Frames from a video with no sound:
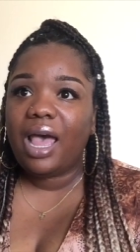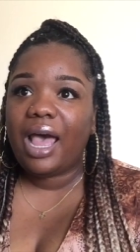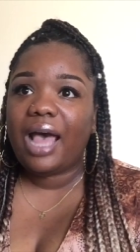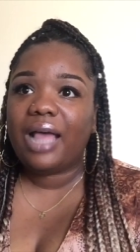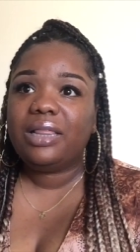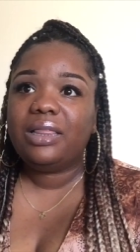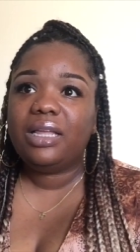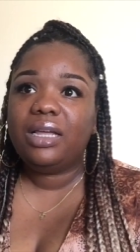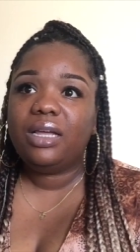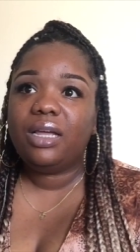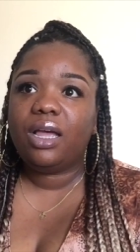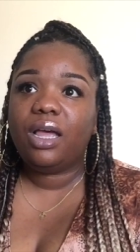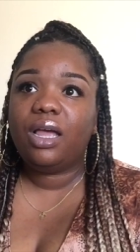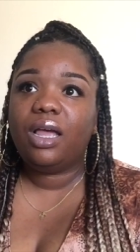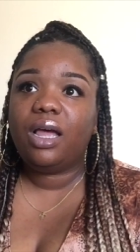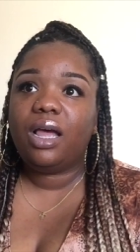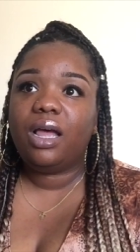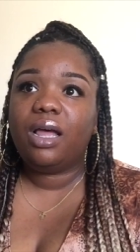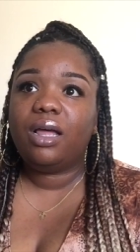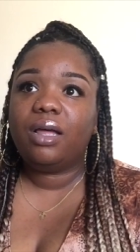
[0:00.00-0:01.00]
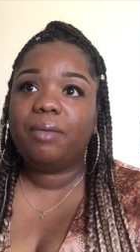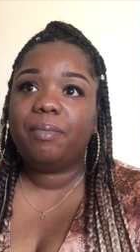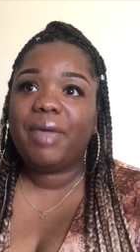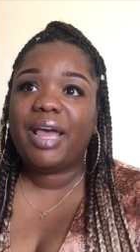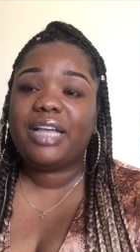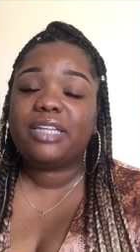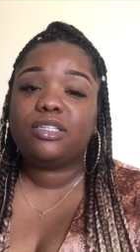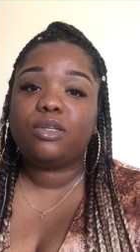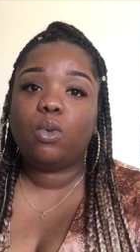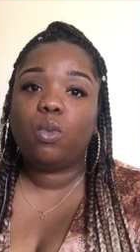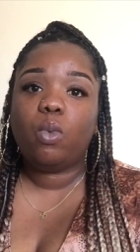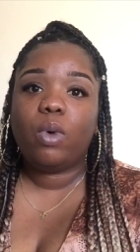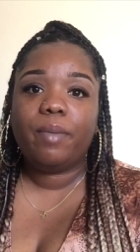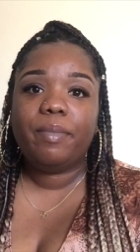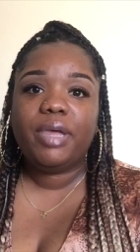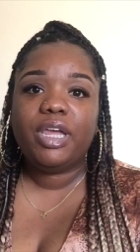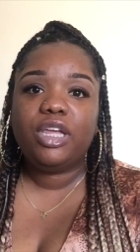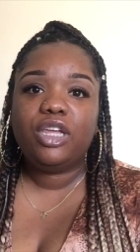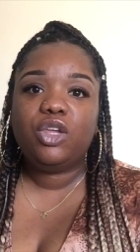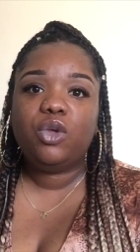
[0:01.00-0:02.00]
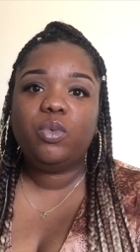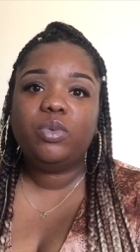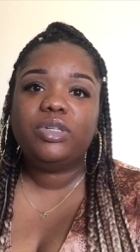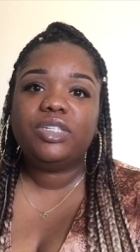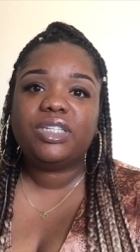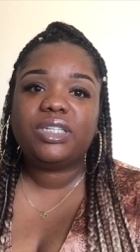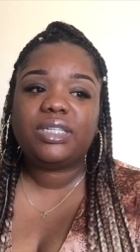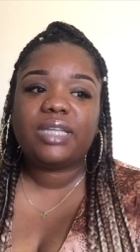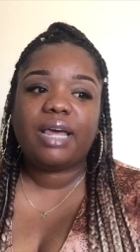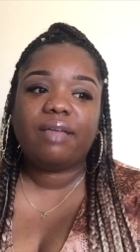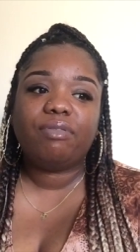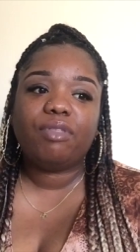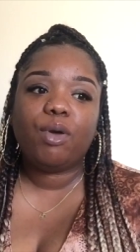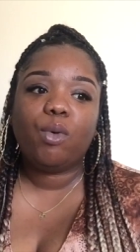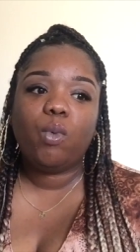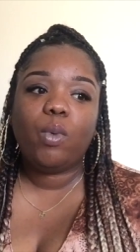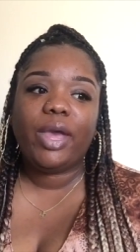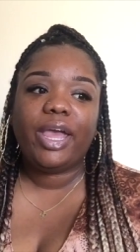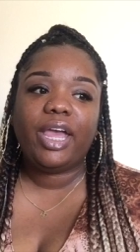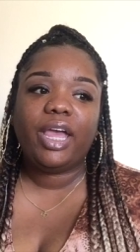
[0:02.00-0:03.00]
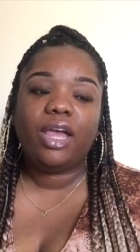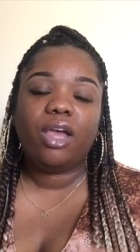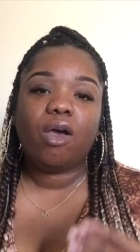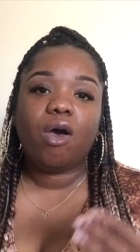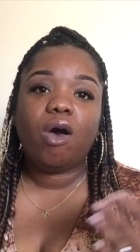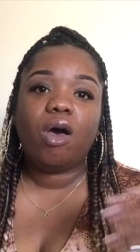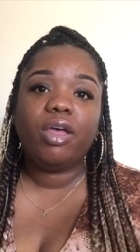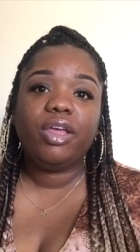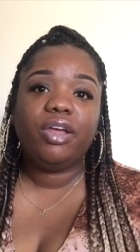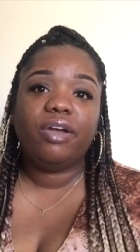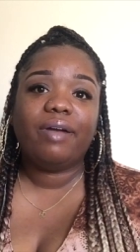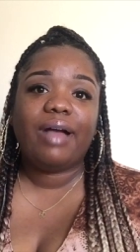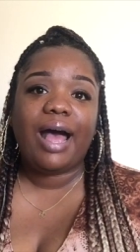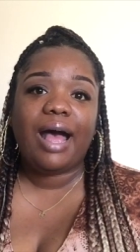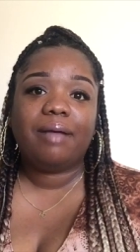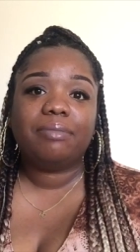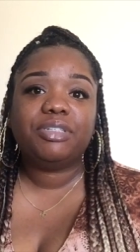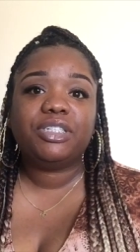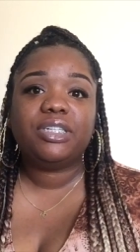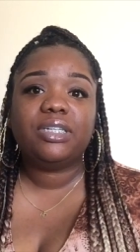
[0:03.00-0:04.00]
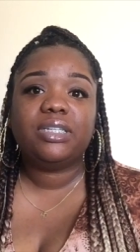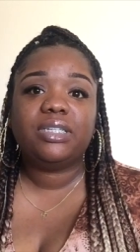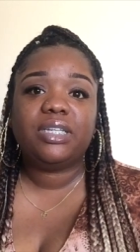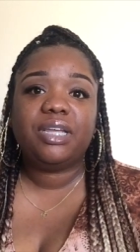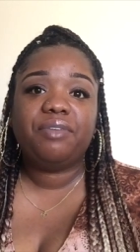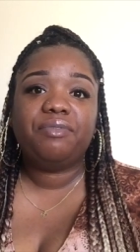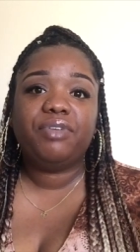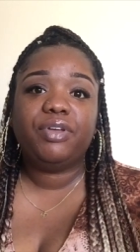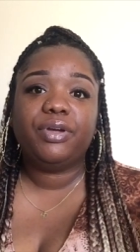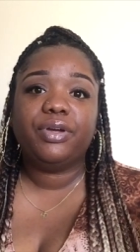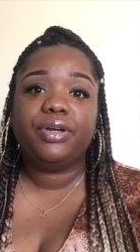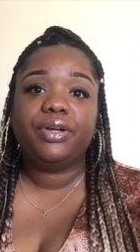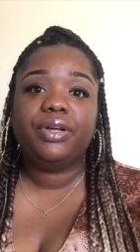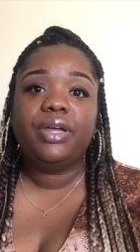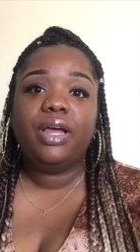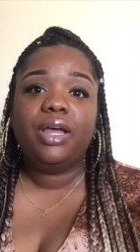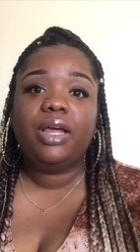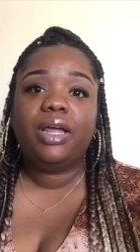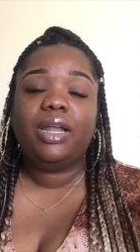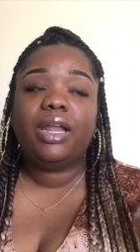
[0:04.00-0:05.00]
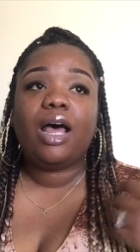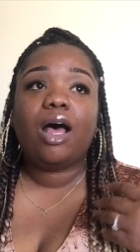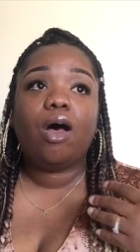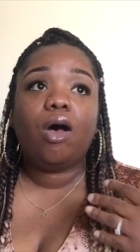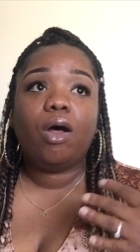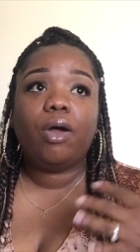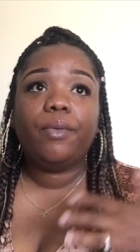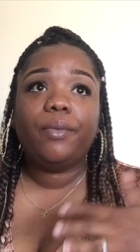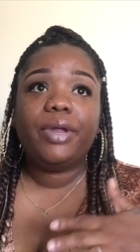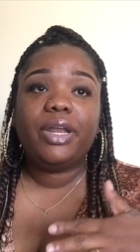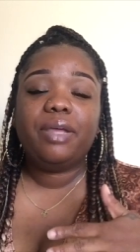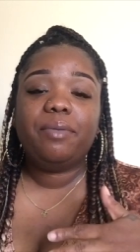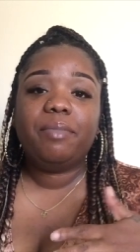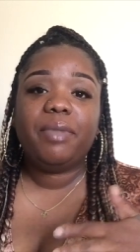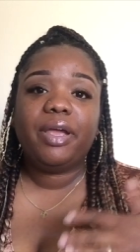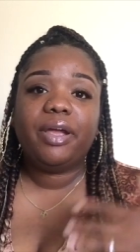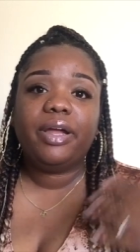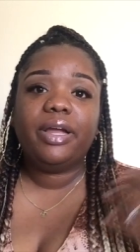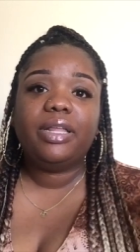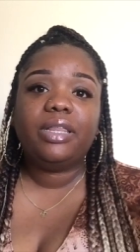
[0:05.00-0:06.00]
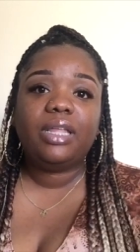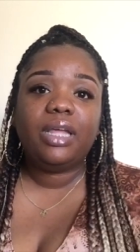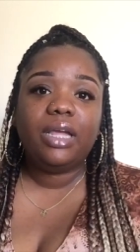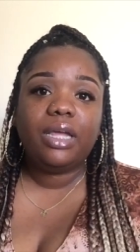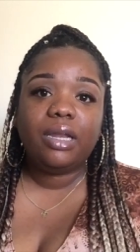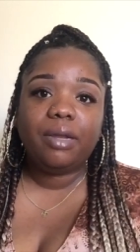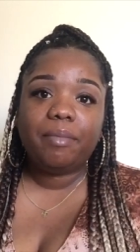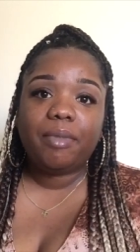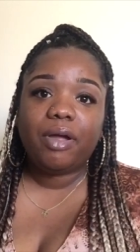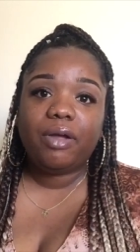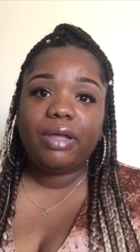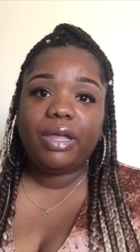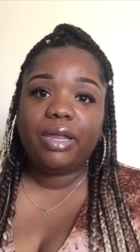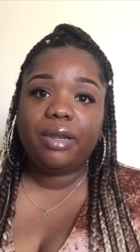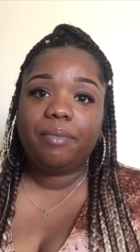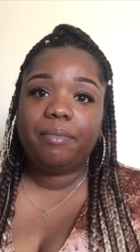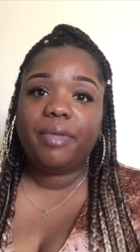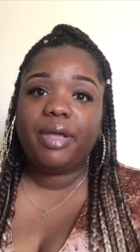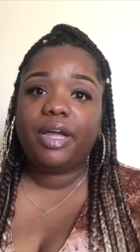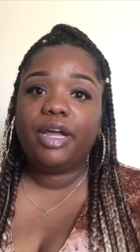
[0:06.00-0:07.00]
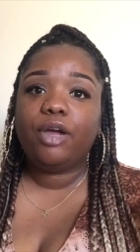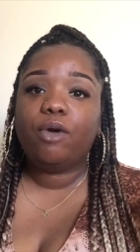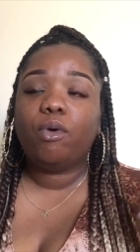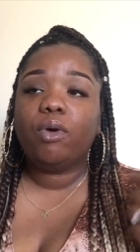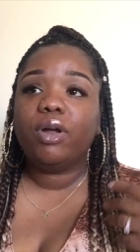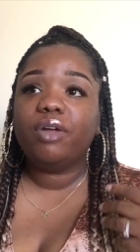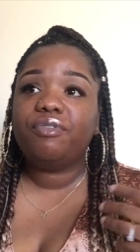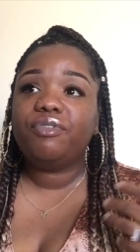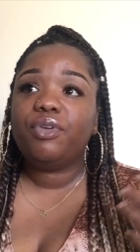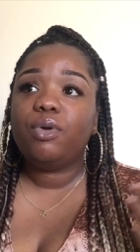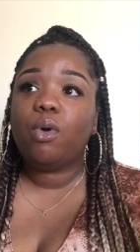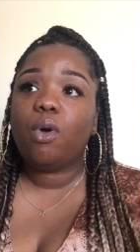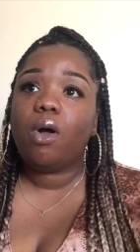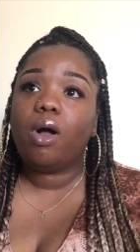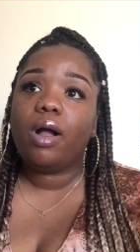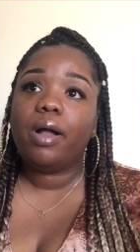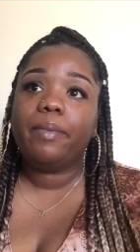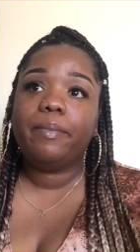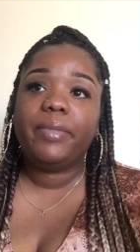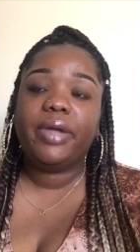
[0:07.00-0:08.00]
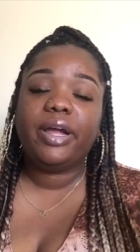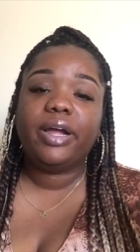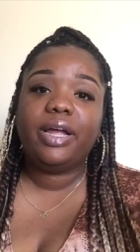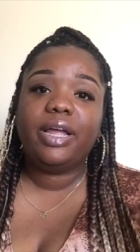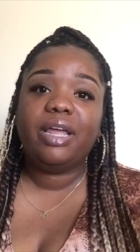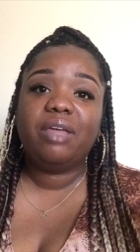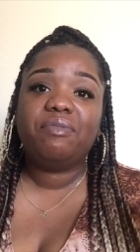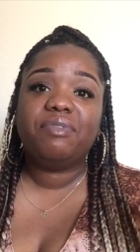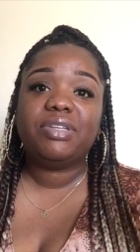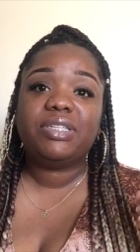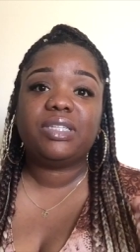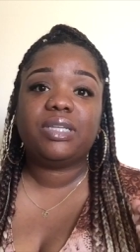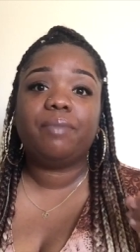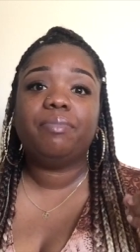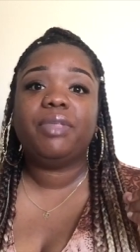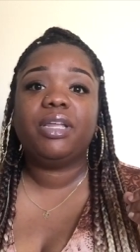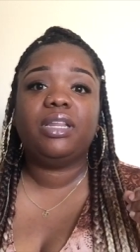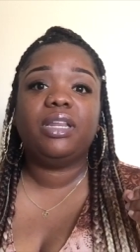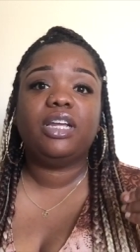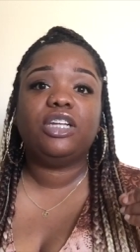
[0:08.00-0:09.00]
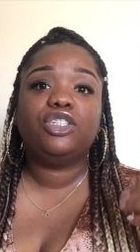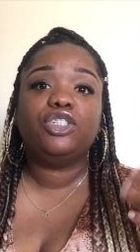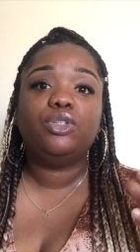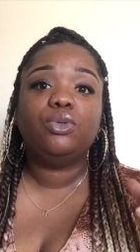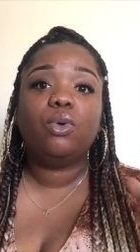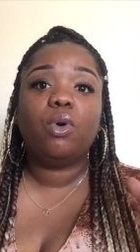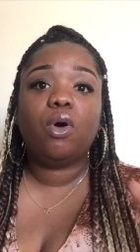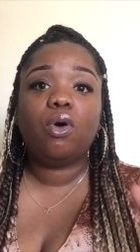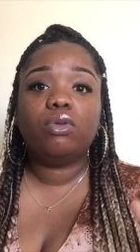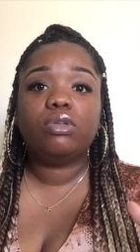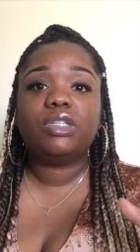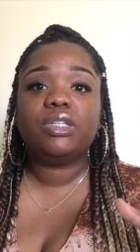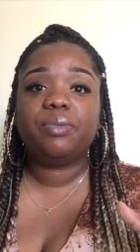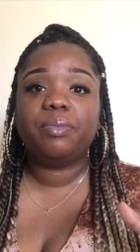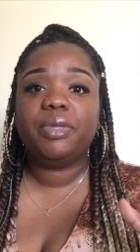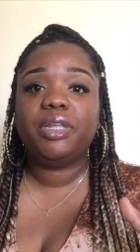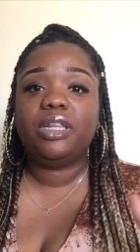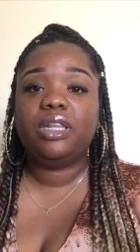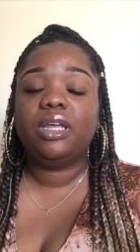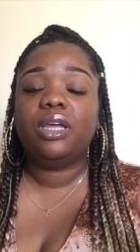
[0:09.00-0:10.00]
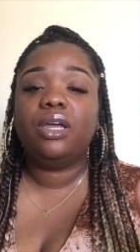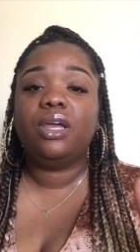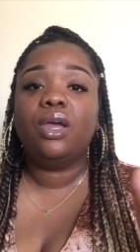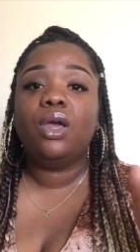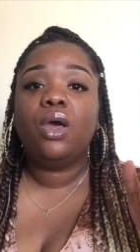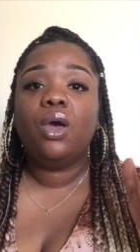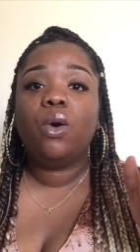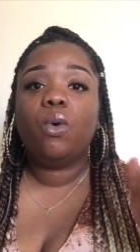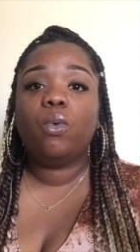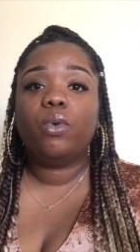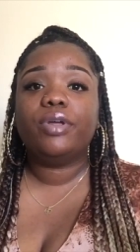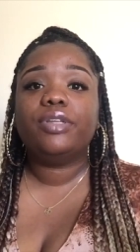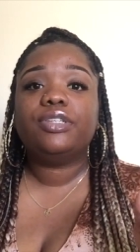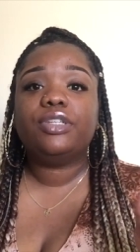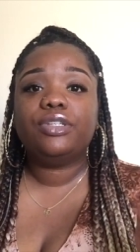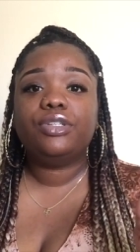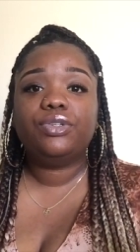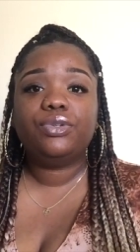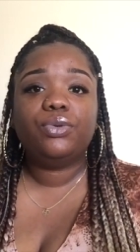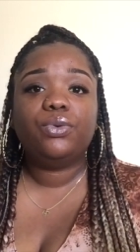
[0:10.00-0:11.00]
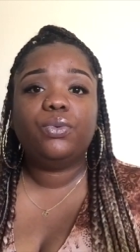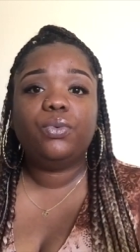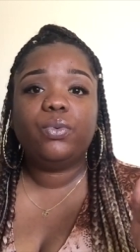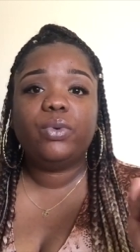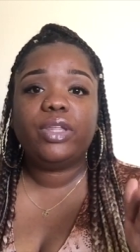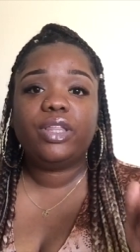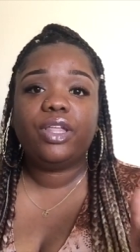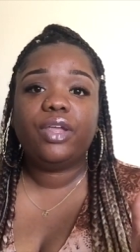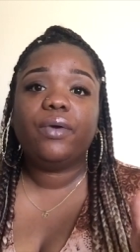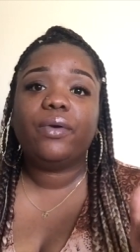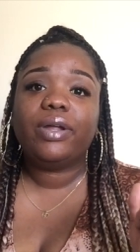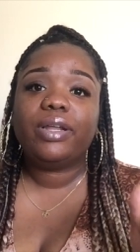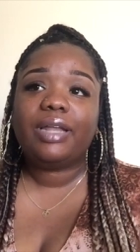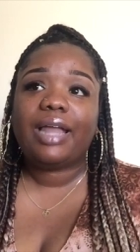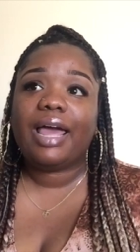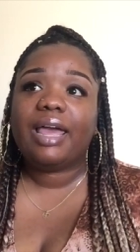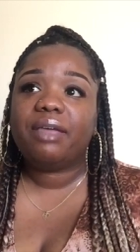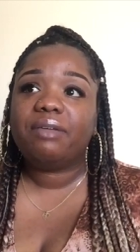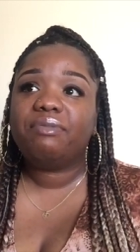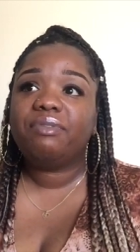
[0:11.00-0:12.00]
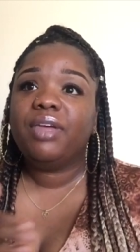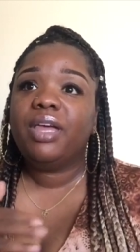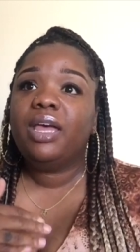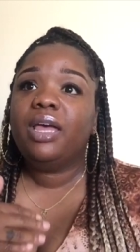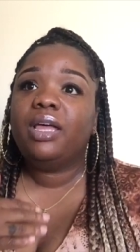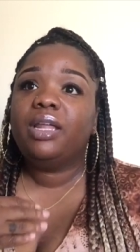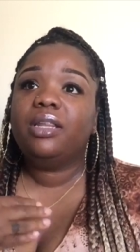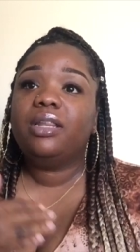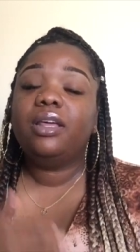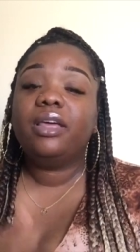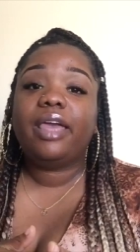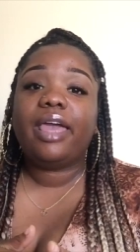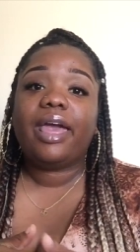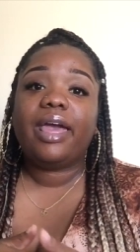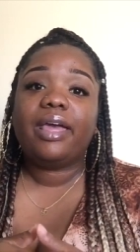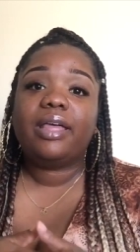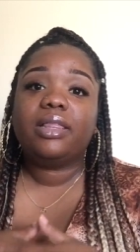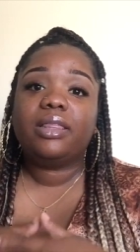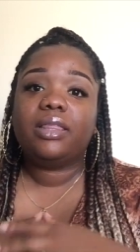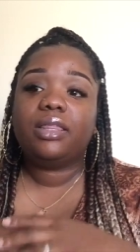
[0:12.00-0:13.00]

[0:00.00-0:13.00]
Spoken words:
I think as a woman, you would just have to weigh all your options if you're not already married, thinking about getting married, or if you are married, if it's something that you ultimately want to do with your life. Look at,